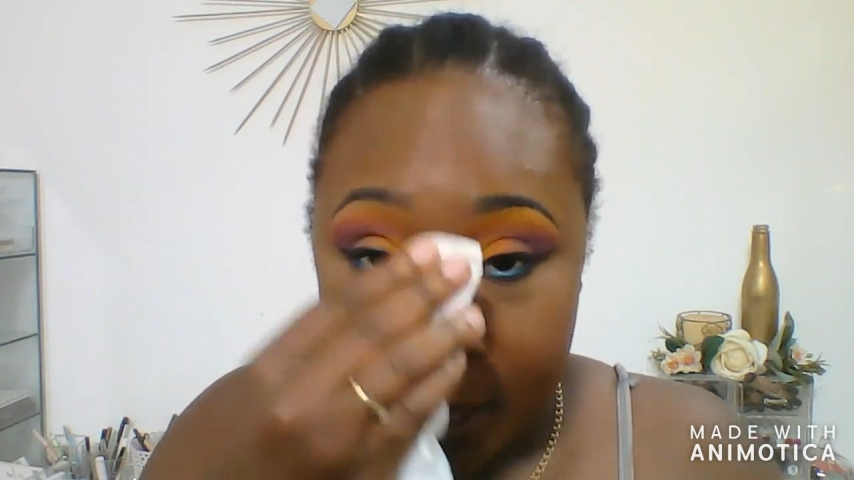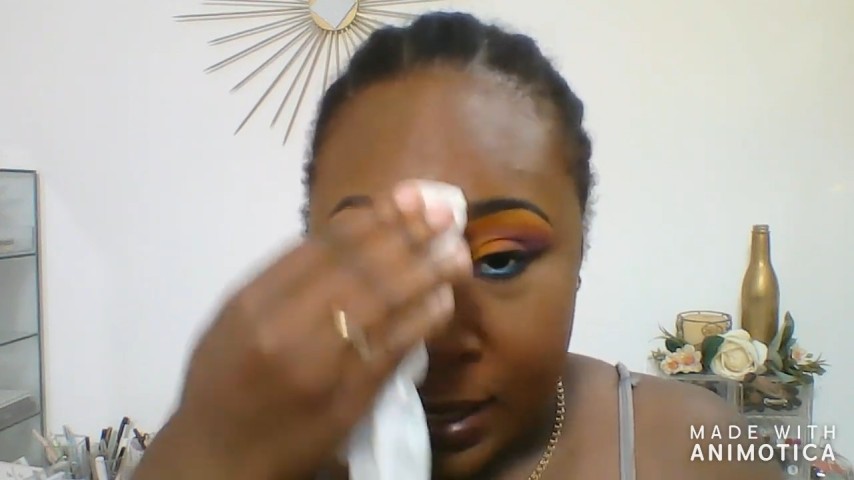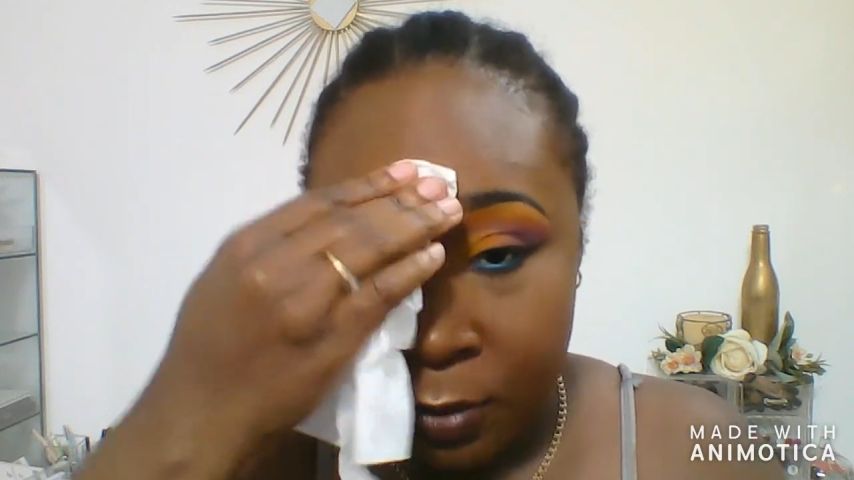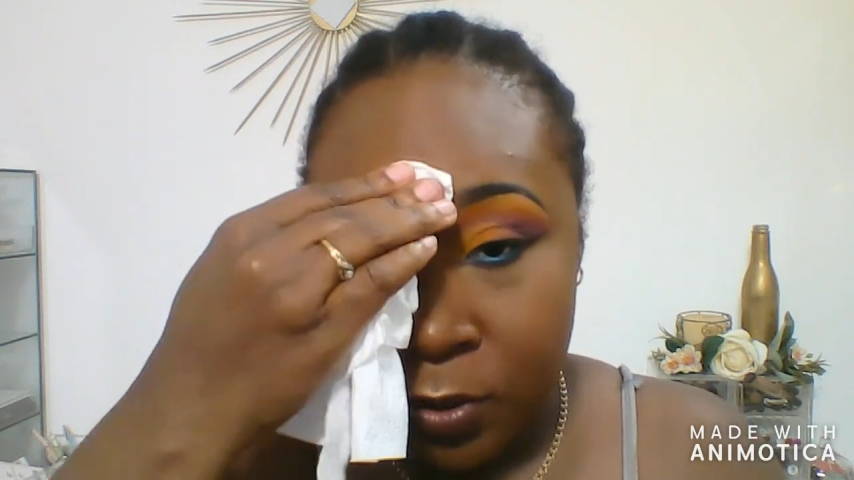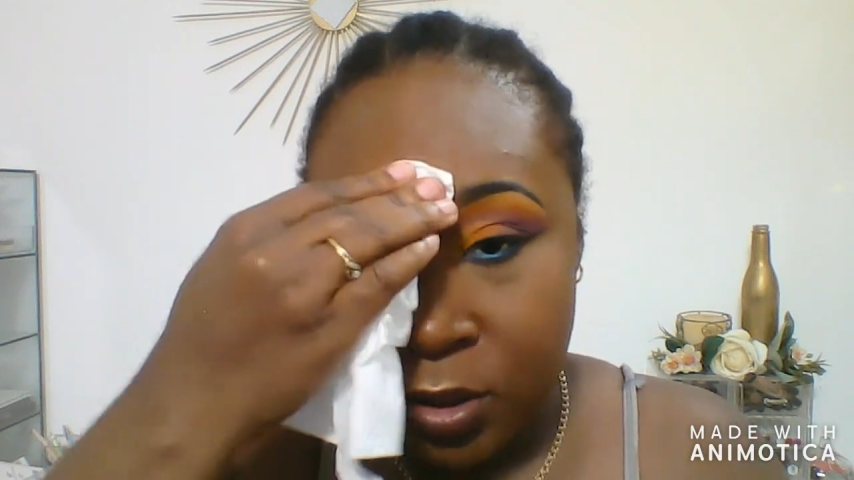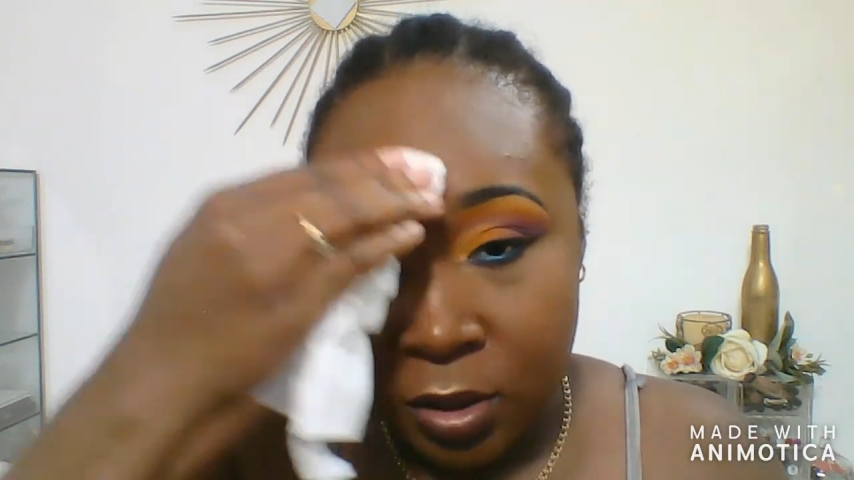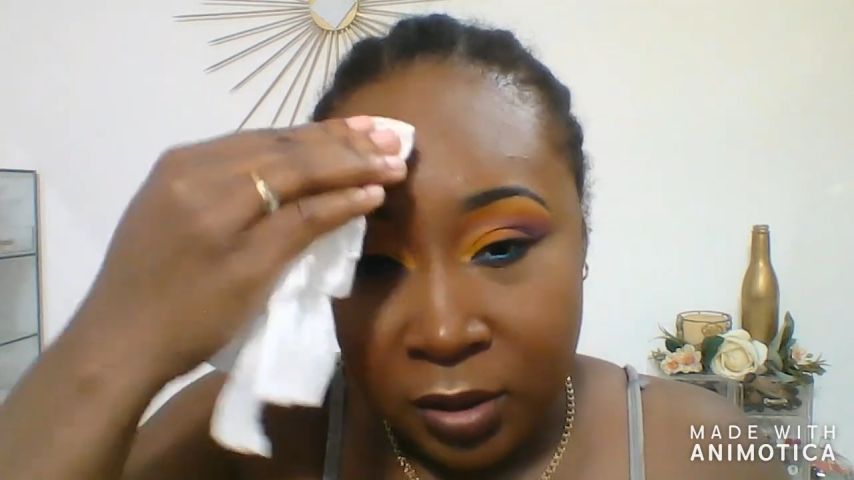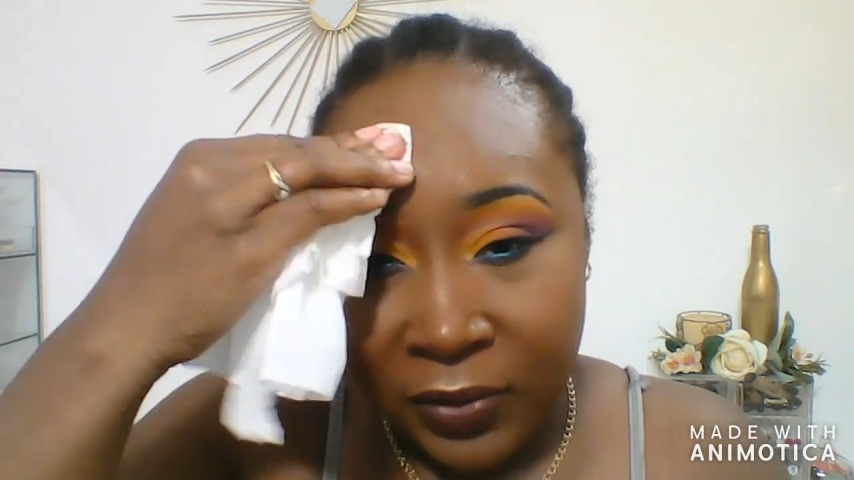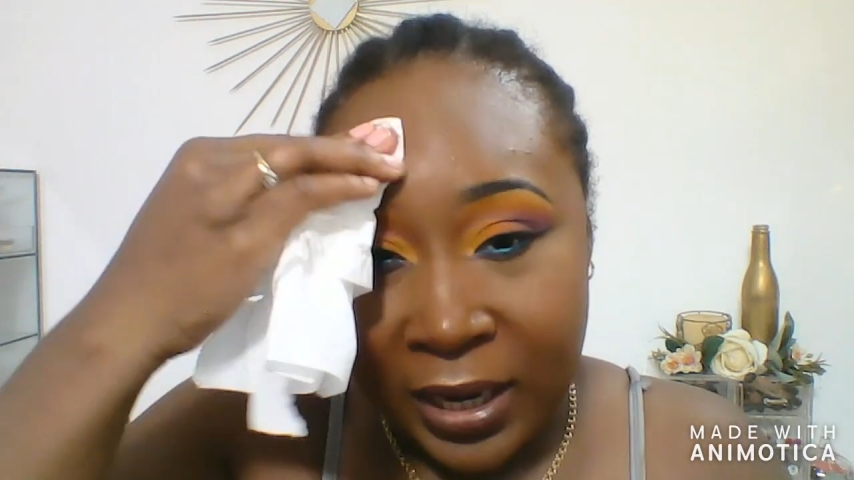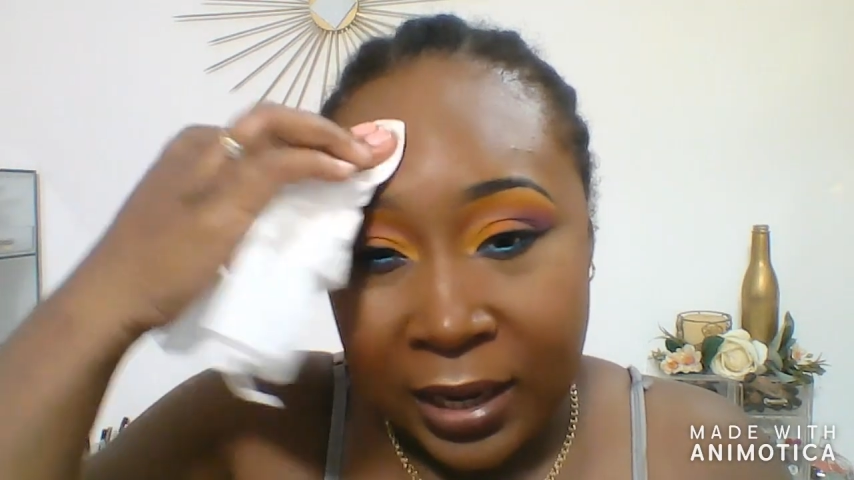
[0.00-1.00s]
It was sort
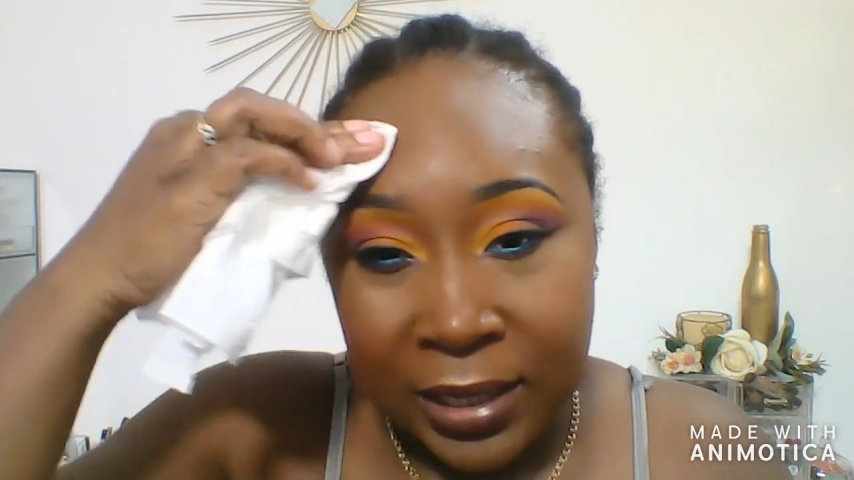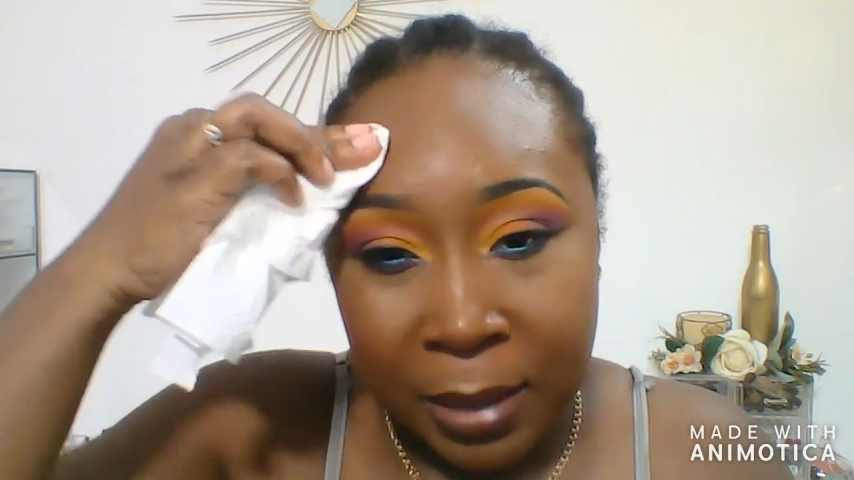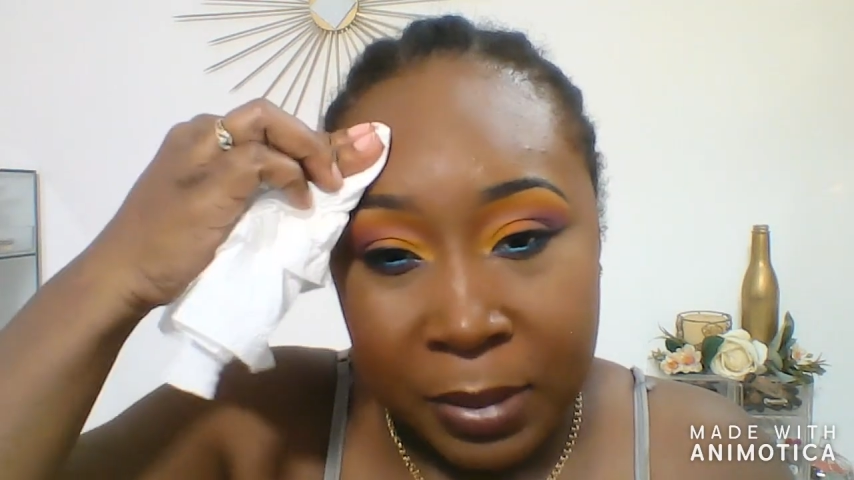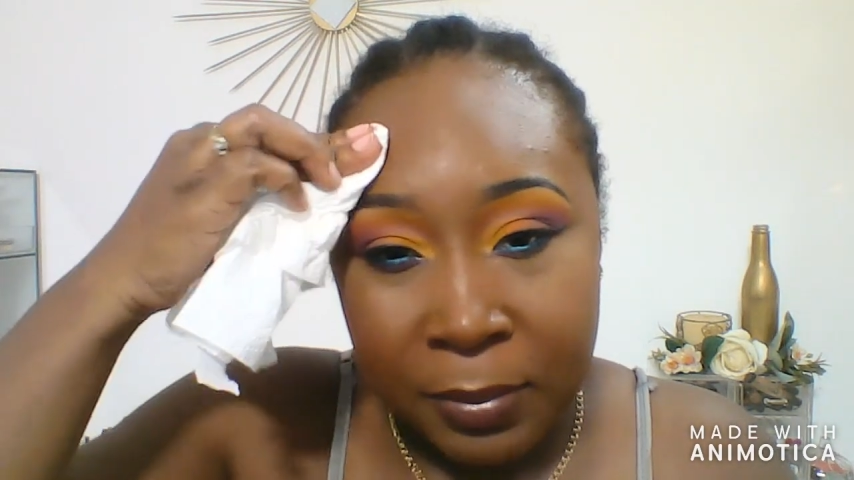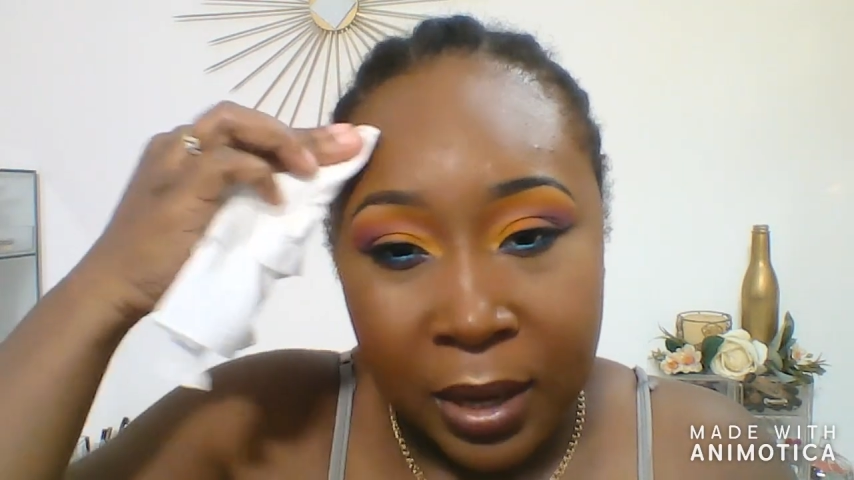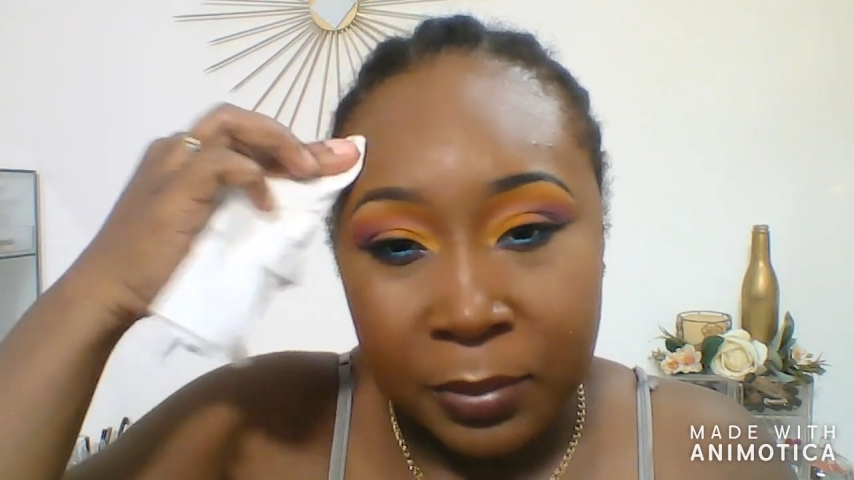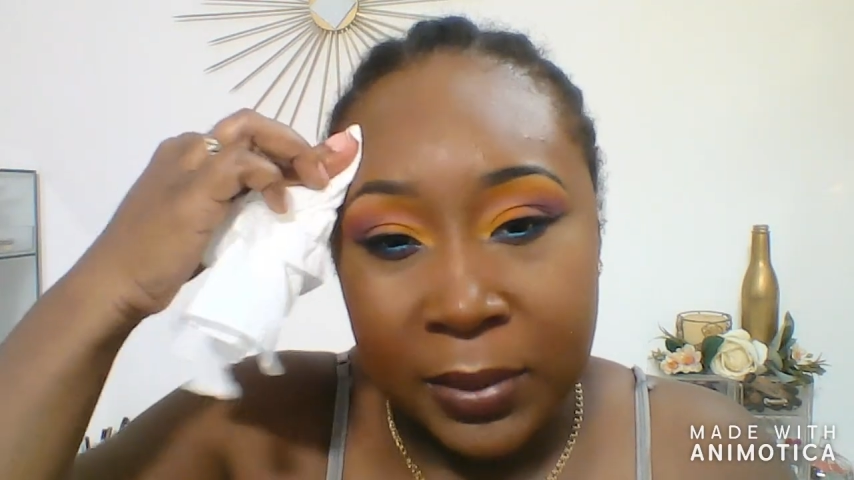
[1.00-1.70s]
of like a demi matte,